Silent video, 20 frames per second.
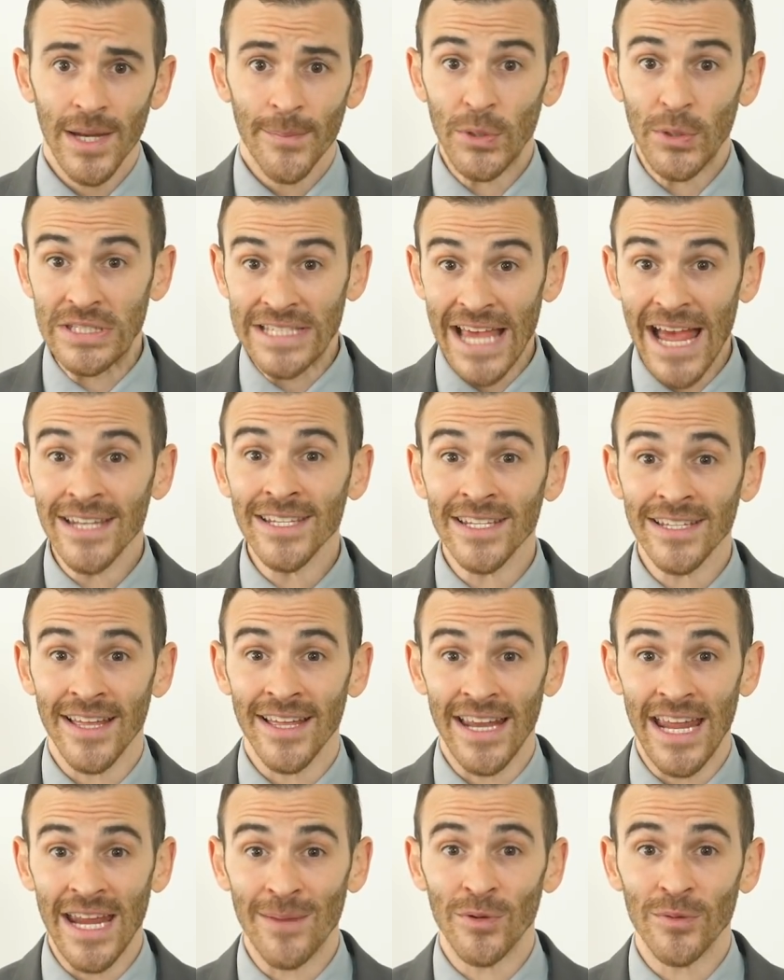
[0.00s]
pretending
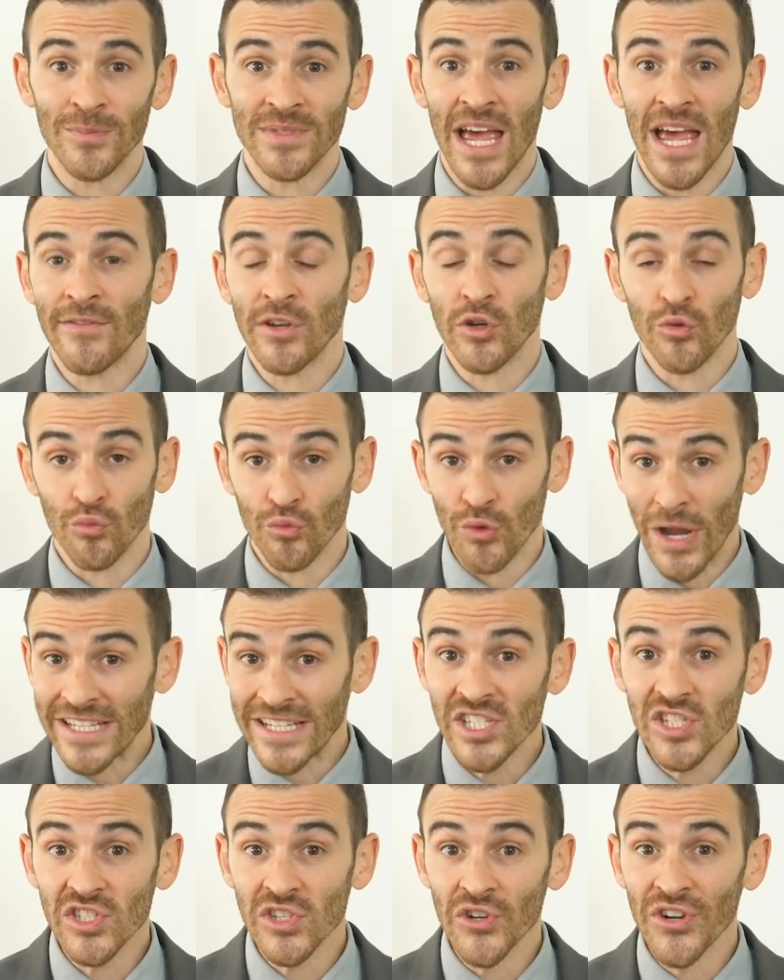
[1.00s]
that Abrams having
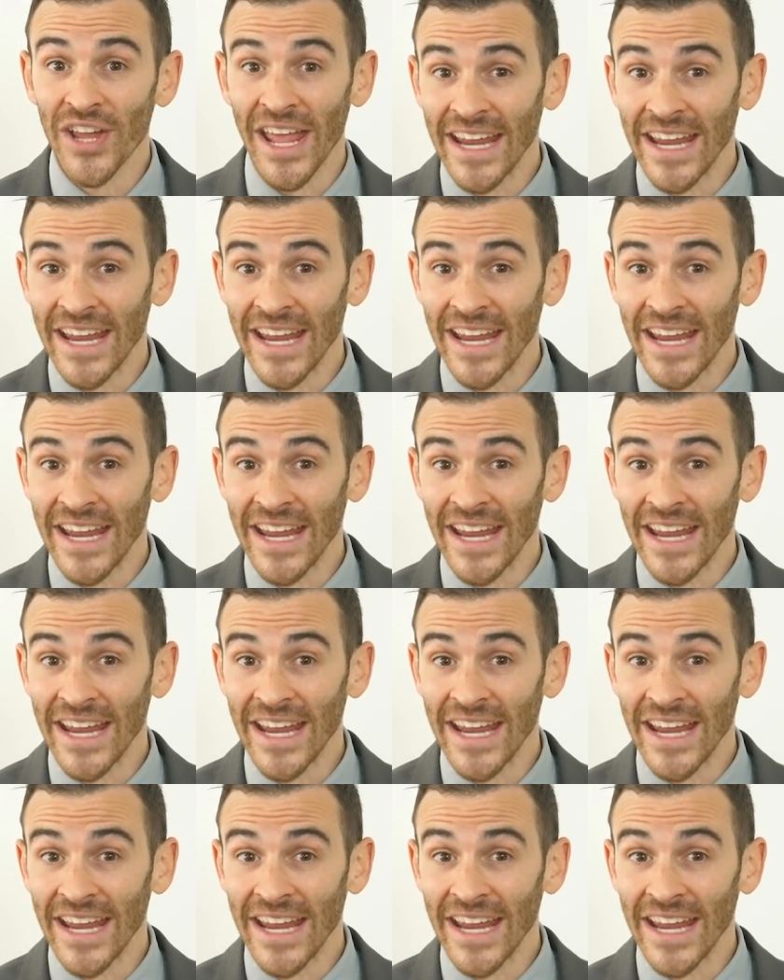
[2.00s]
registered